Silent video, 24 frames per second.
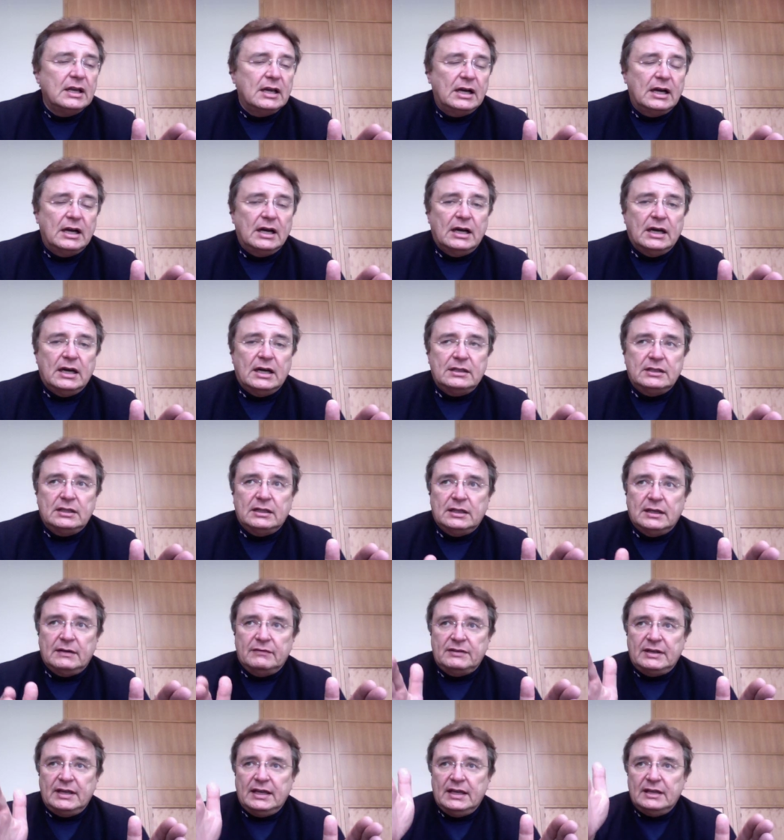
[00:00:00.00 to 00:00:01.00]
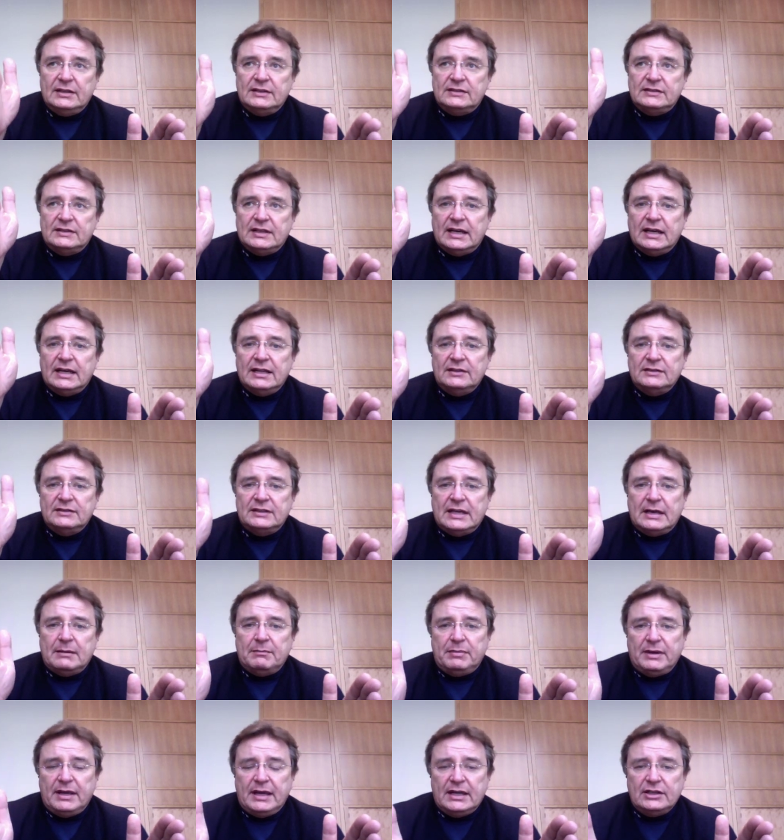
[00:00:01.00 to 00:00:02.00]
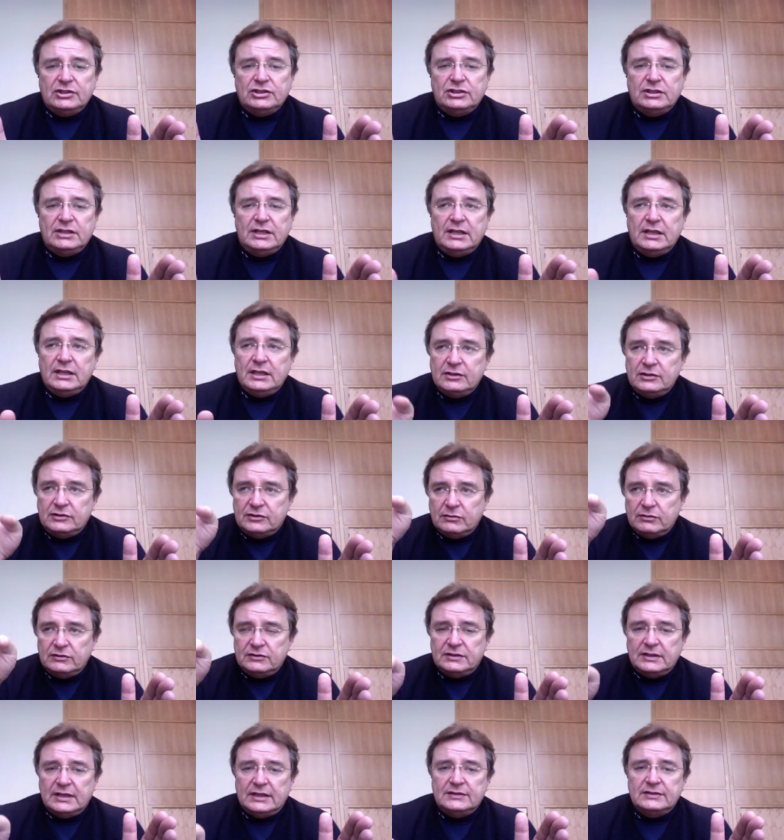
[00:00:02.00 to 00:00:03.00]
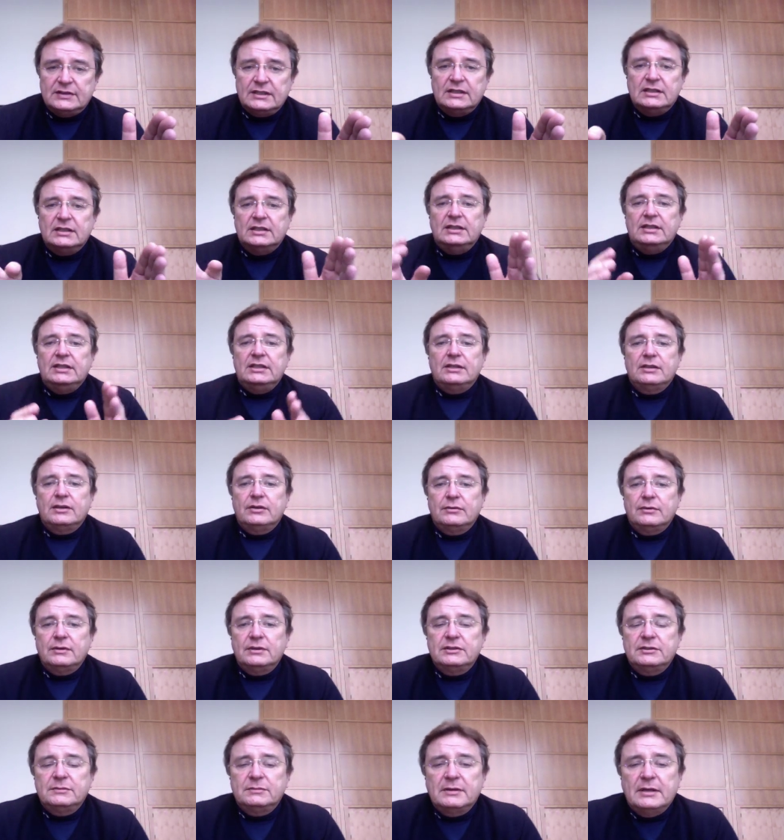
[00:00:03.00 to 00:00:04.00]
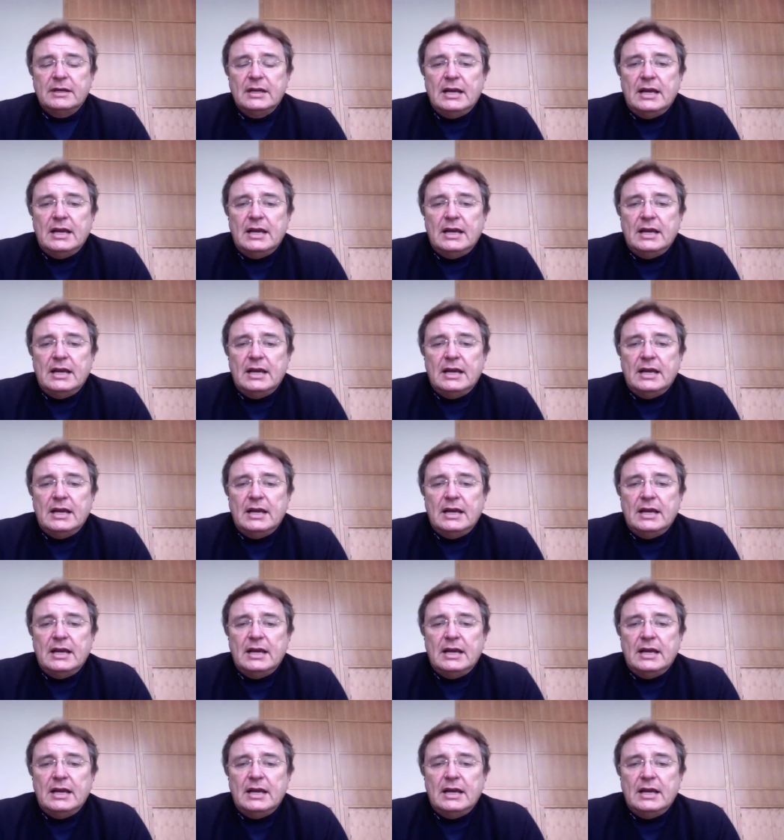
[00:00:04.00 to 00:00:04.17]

The left-hand side is not paginated, so it's nice and clean and crisp.